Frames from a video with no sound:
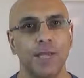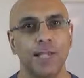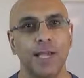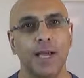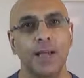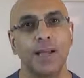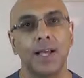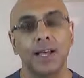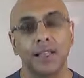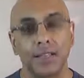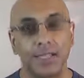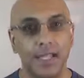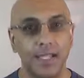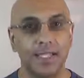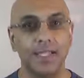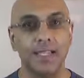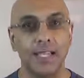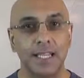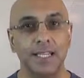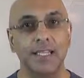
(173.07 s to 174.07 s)
Now,
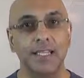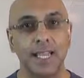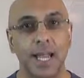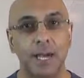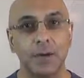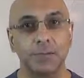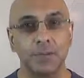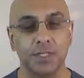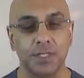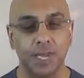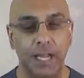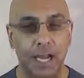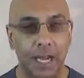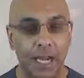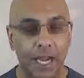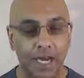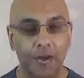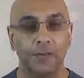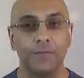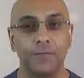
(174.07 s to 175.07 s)
this list helps to
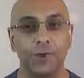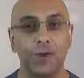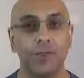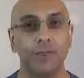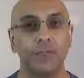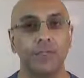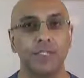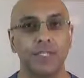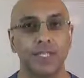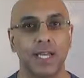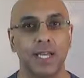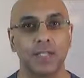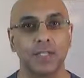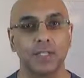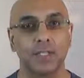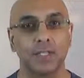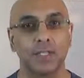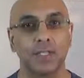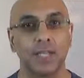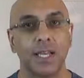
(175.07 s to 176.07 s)
clarify your
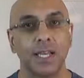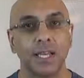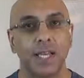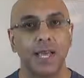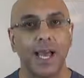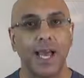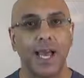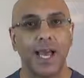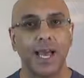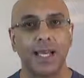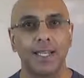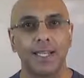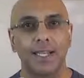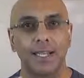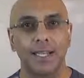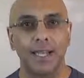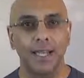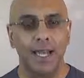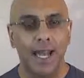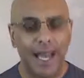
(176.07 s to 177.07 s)
intentions and
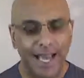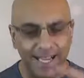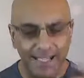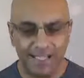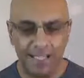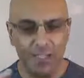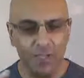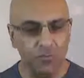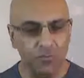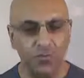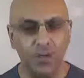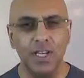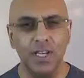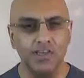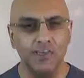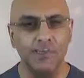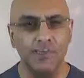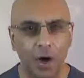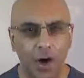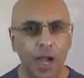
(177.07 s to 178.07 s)
access a
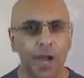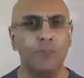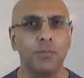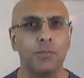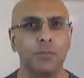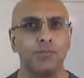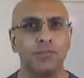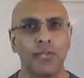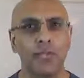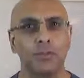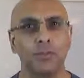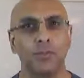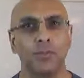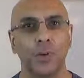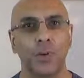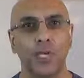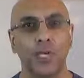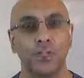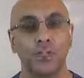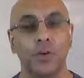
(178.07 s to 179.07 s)
really vibrant mental
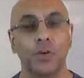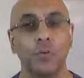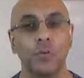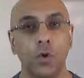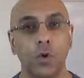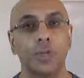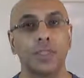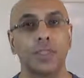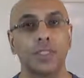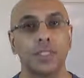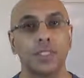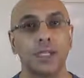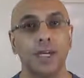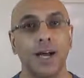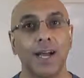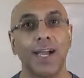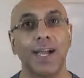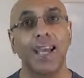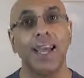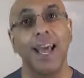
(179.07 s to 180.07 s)
picture of what you
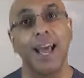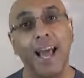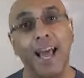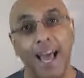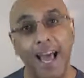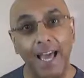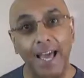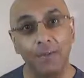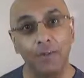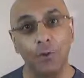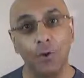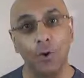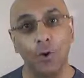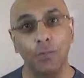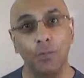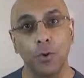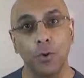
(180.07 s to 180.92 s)
desire, and more